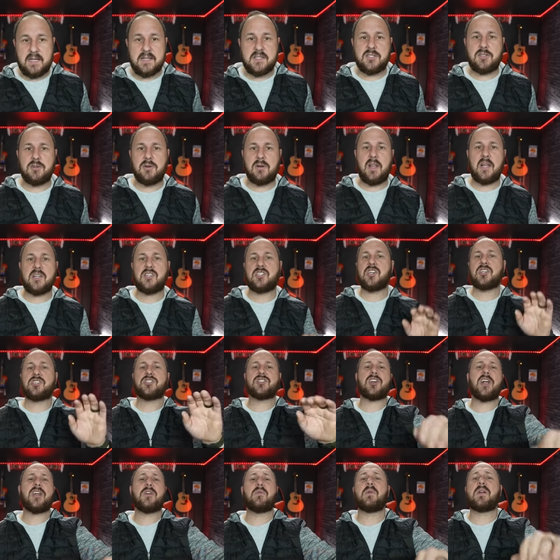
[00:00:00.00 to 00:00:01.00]
this who are like just
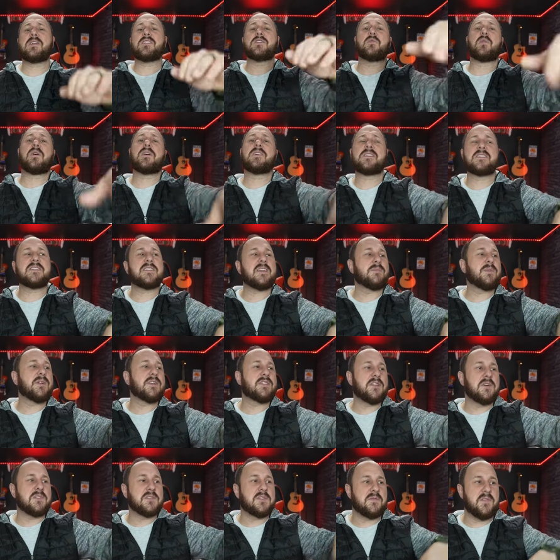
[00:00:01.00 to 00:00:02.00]
trying to raise awareness of
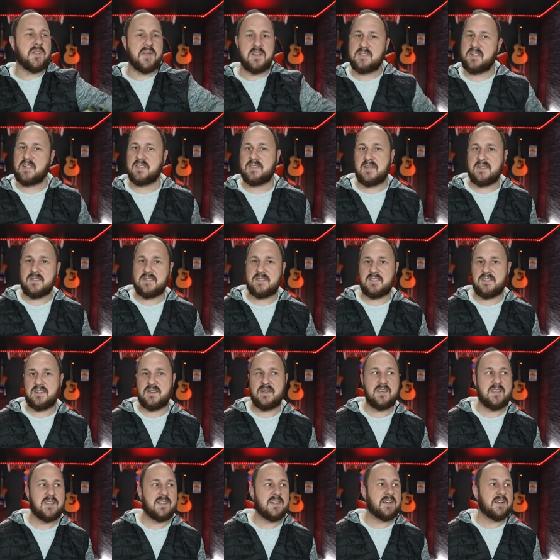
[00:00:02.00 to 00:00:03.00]
something, don't do videos like this.
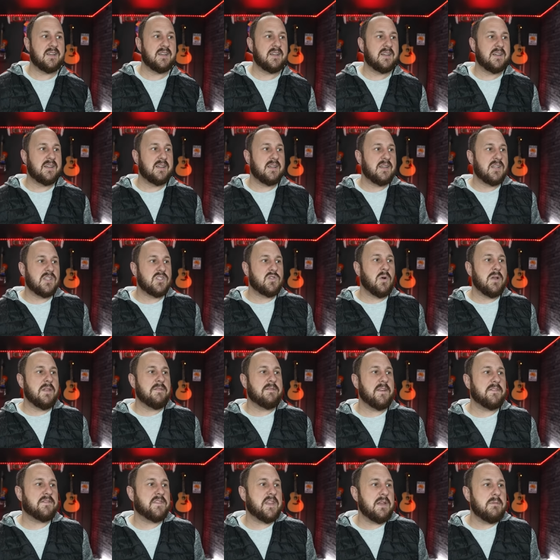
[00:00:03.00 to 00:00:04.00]

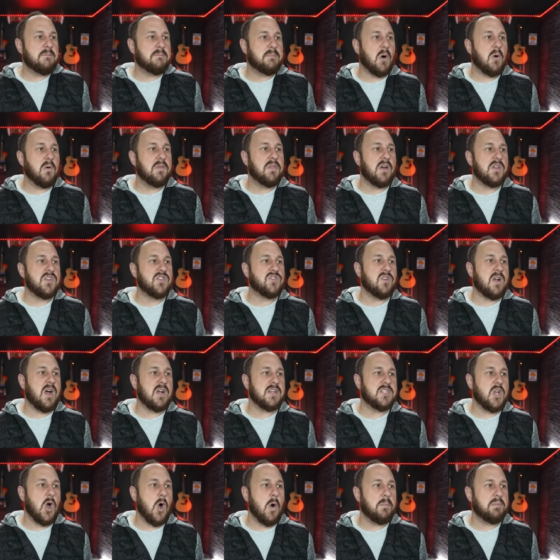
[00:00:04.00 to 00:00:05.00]
2015, both on
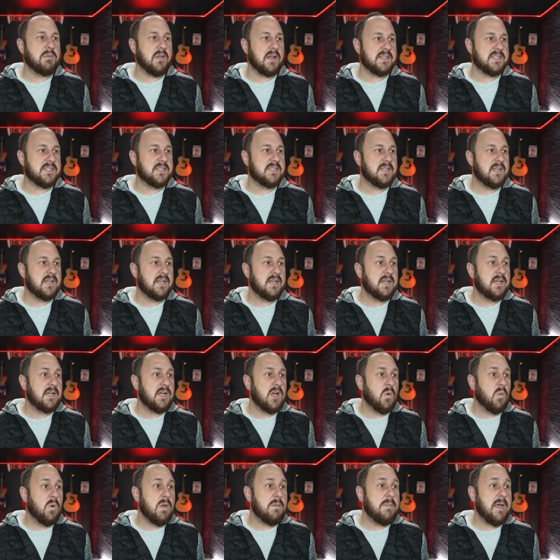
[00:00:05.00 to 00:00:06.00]
drugs, hopeless.
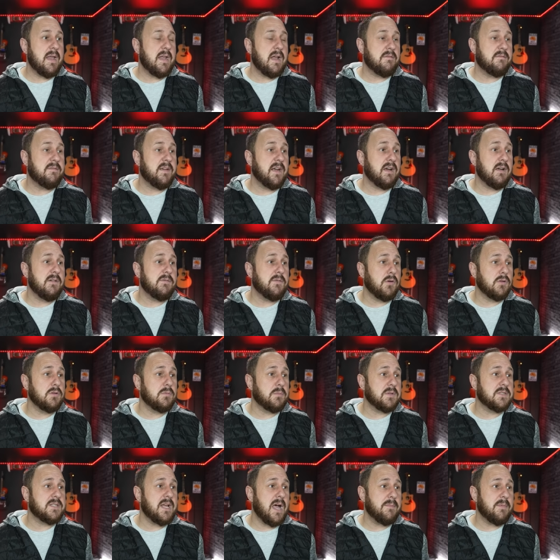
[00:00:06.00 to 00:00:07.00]
We met a very
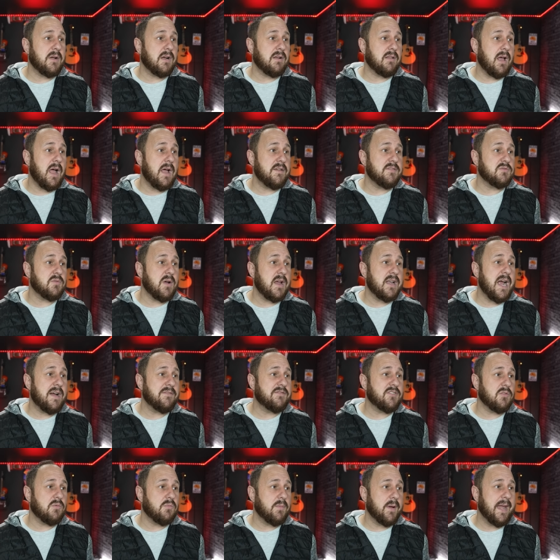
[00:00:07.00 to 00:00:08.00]
vulnerable time in our lives right
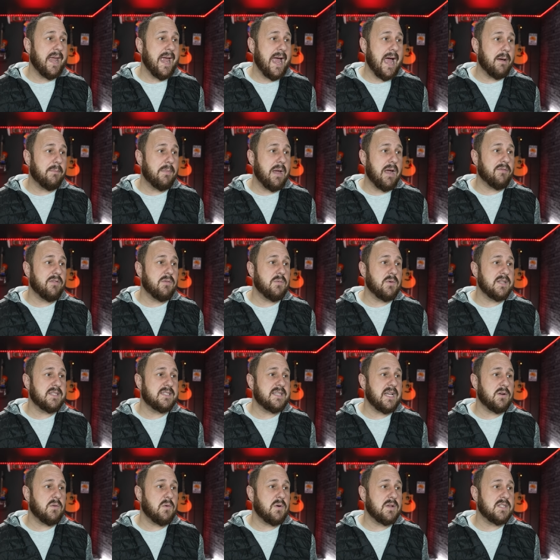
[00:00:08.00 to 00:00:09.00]
after rehab. Everyone
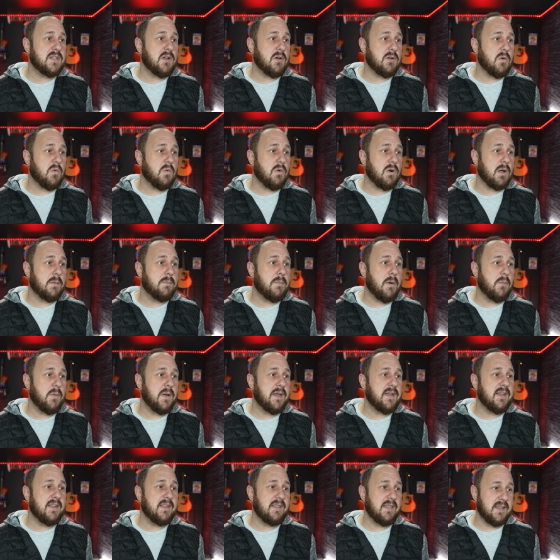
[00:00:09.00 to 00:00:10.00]
said it wasn't going to work, but
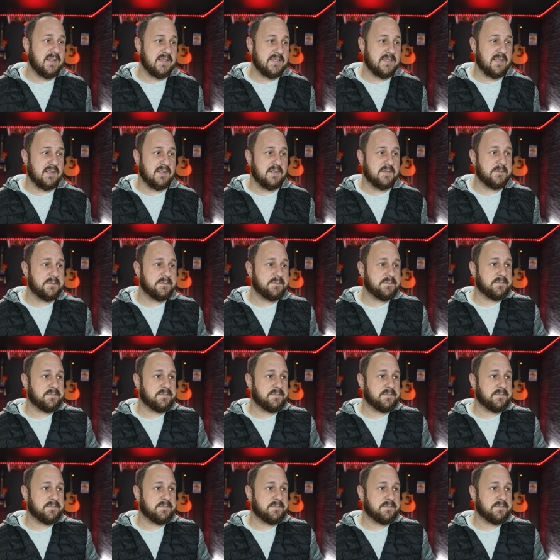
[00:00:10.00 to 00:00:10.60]
we didn't listen.